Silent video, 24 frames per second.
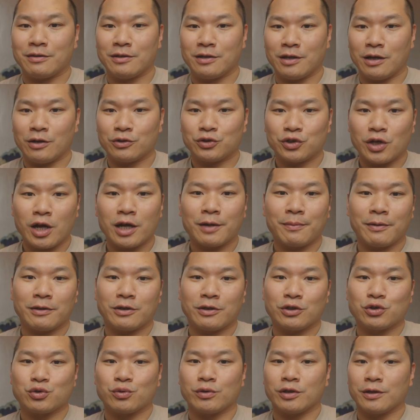And I'll talk about
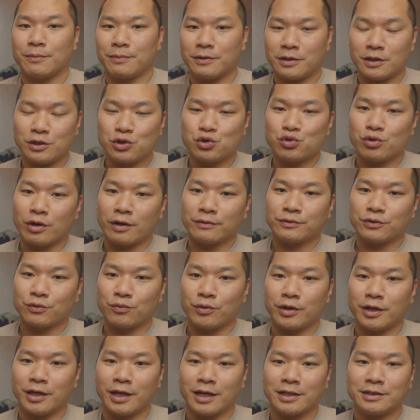this shortly, but these drives are
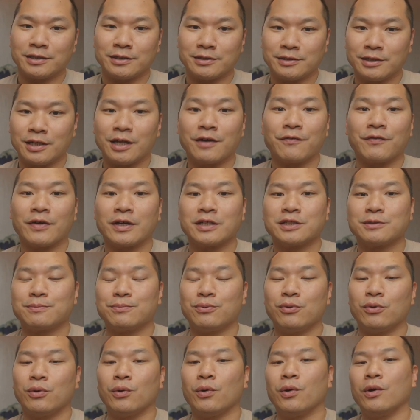running as a ZFS
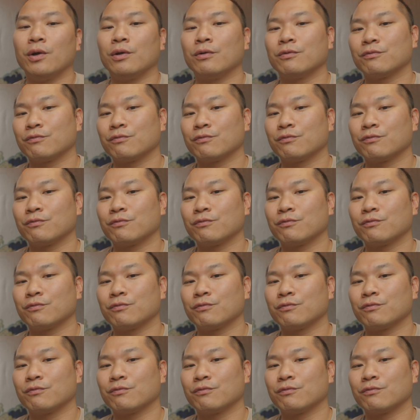pool.